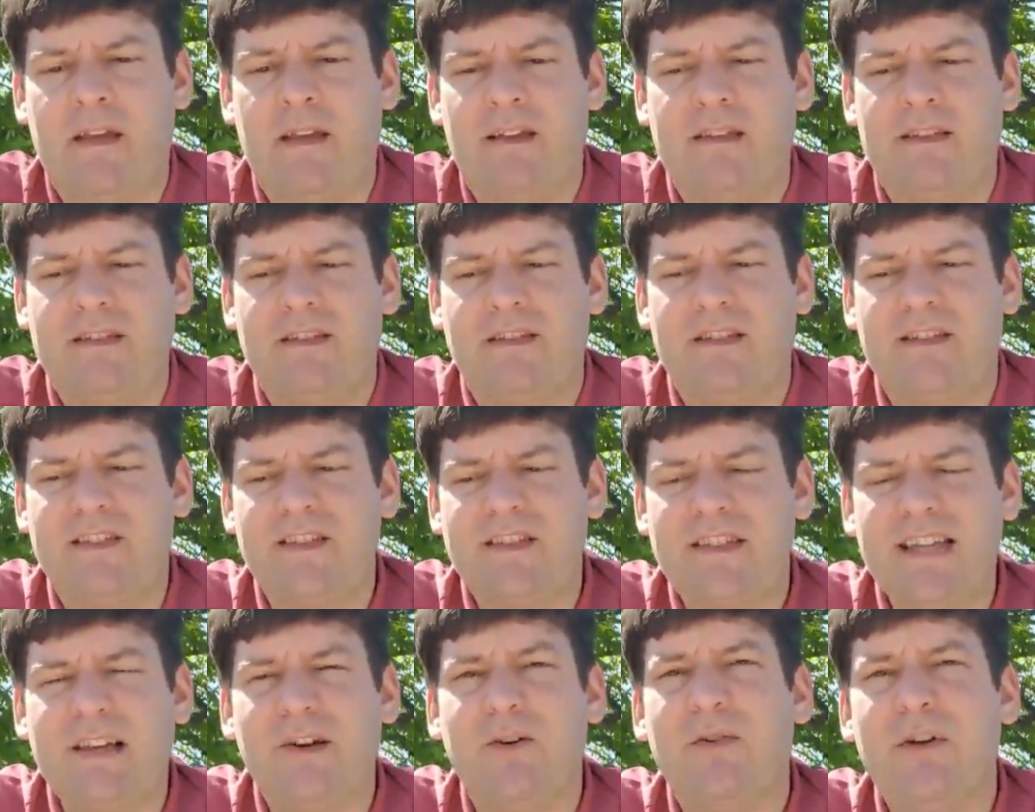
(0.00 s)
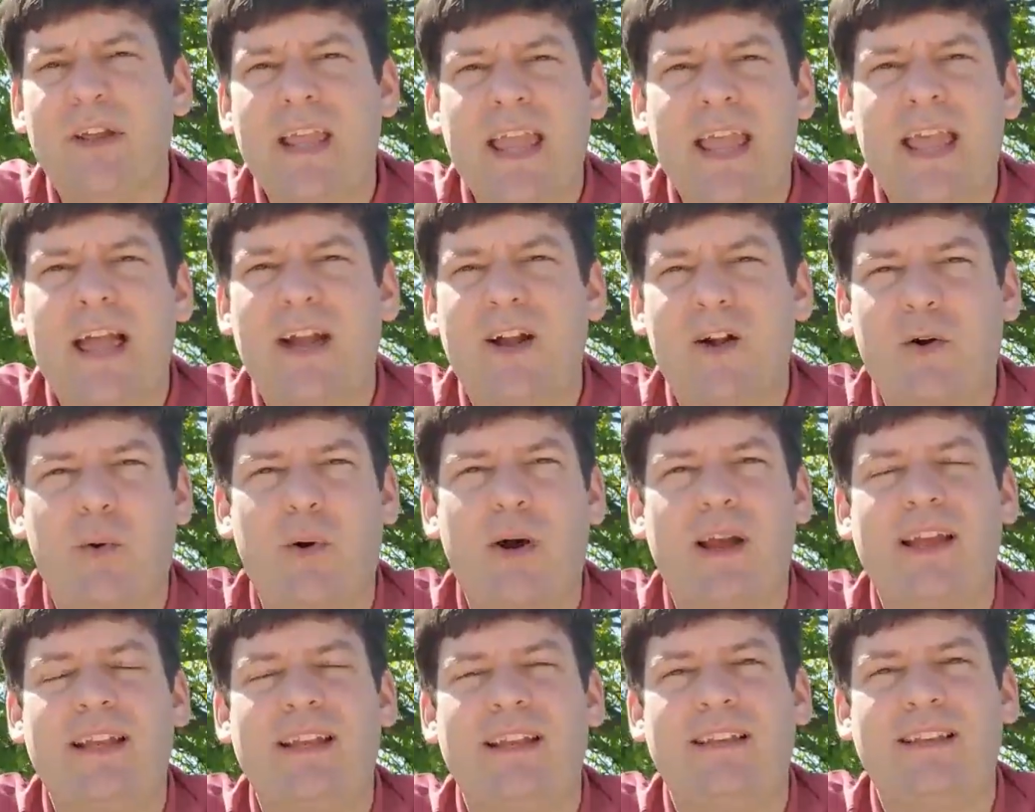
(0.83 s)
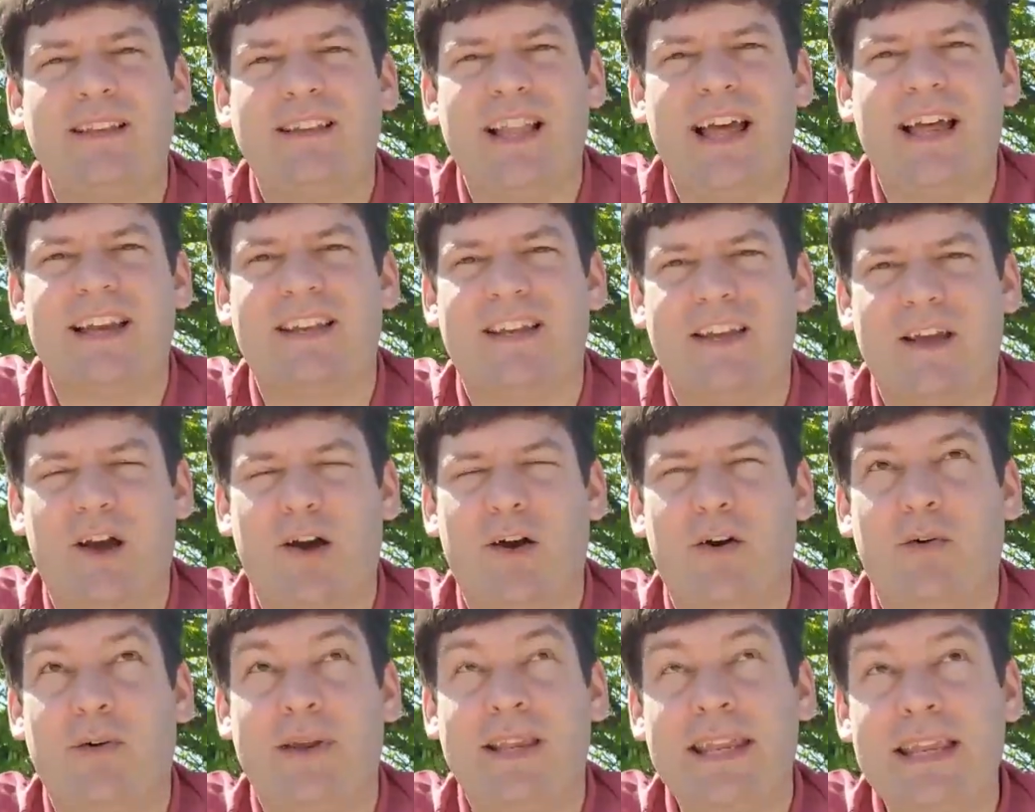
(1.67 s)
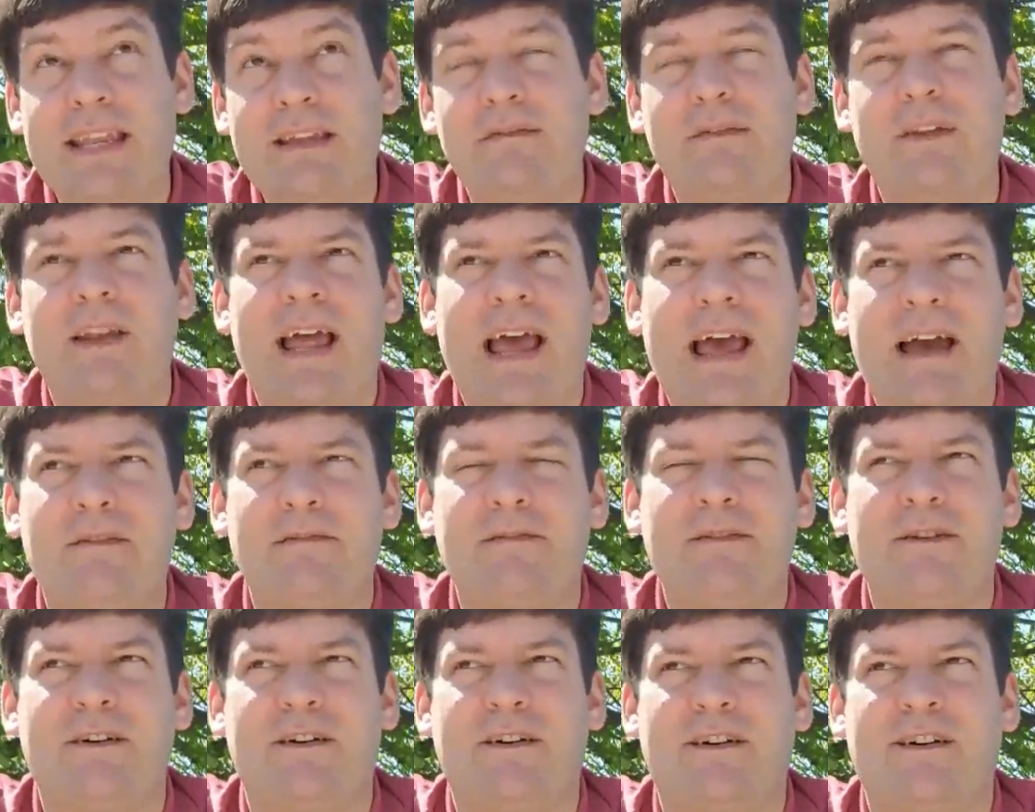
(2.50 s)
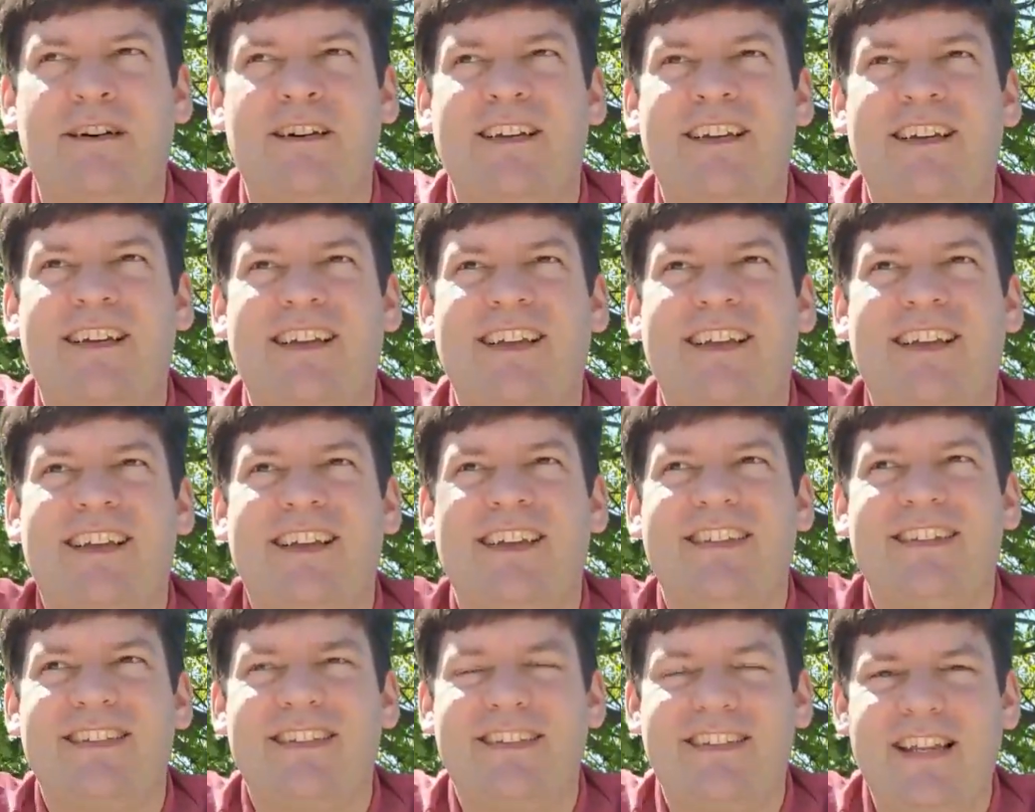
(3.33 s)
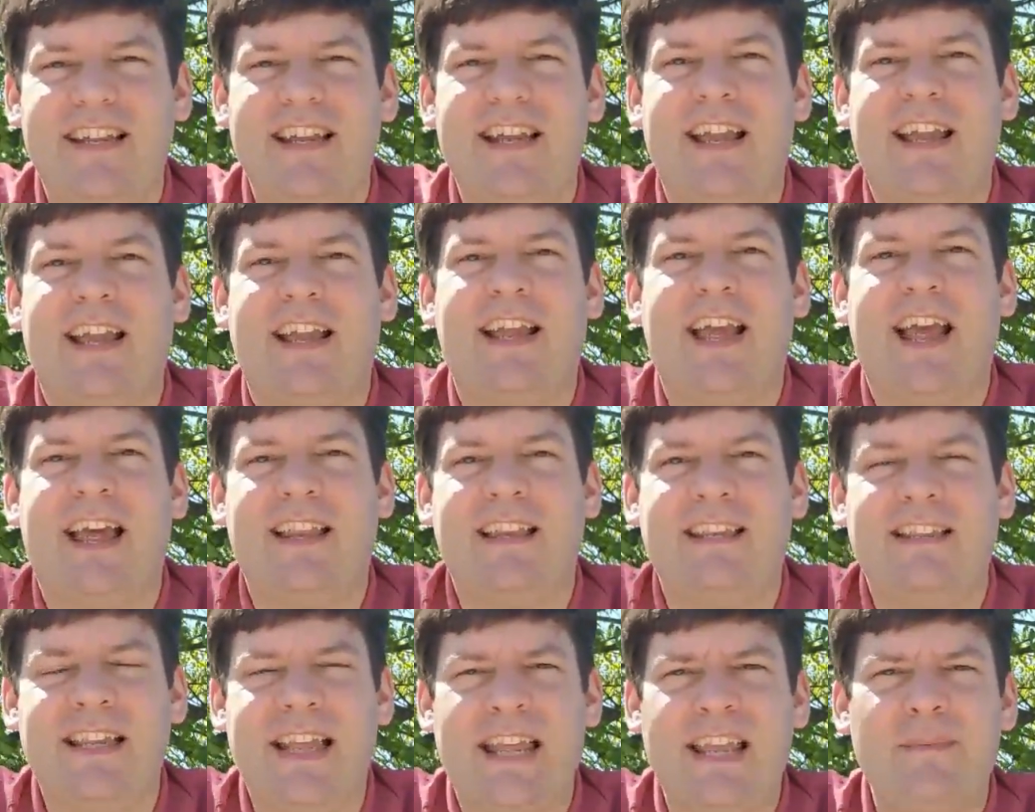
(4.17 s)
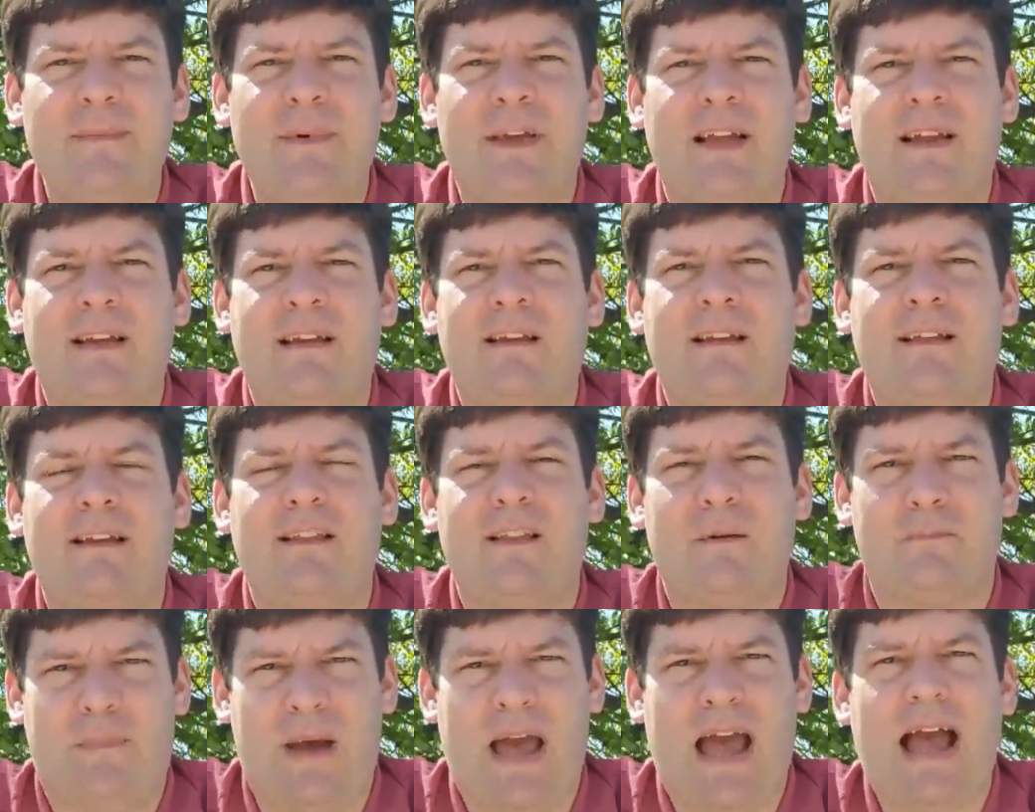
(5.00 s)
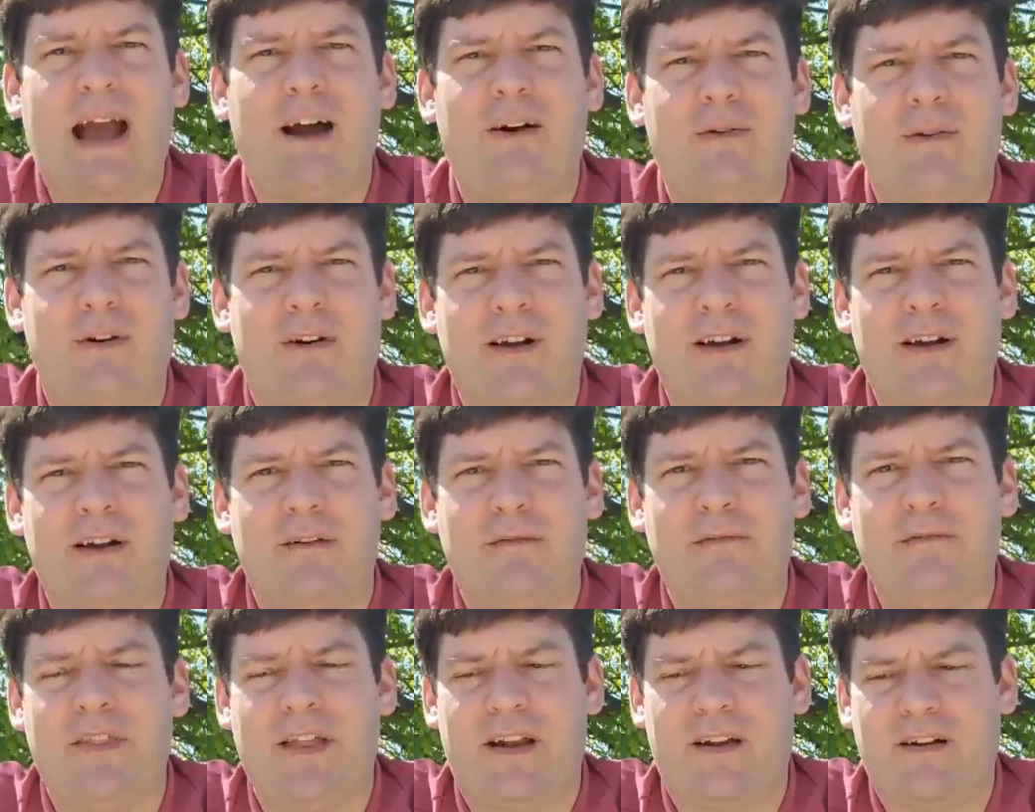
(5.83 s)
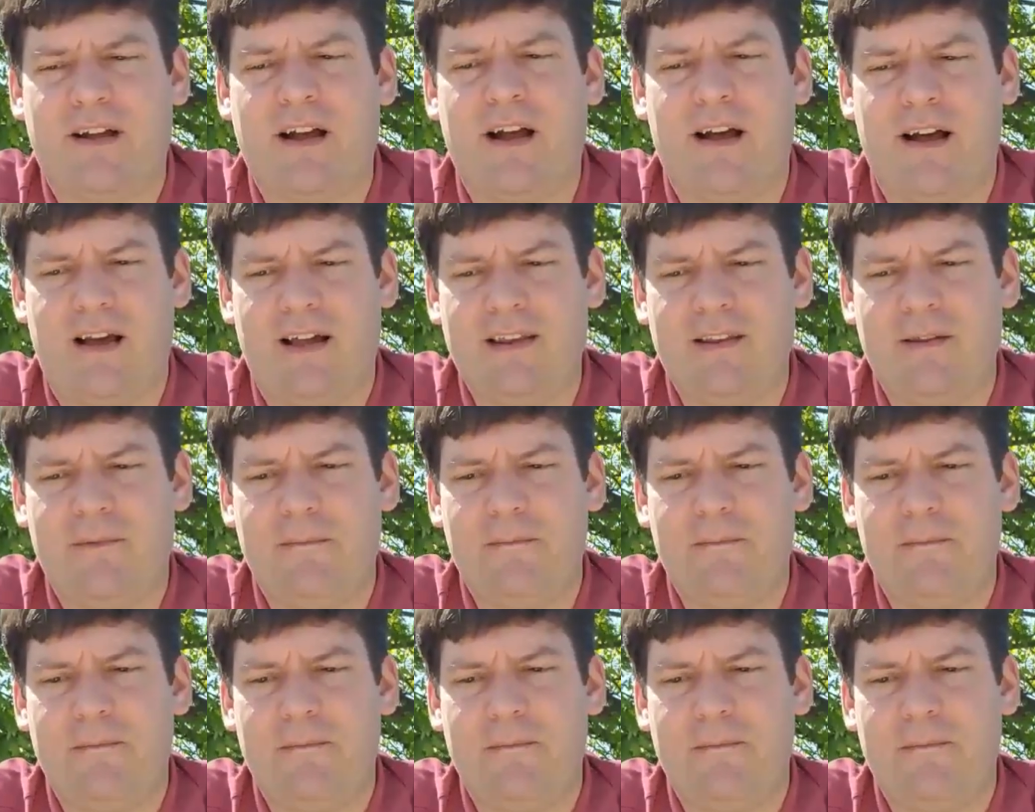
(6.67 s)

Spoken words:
still can't quite let go, even after seeing and naming the power of their God.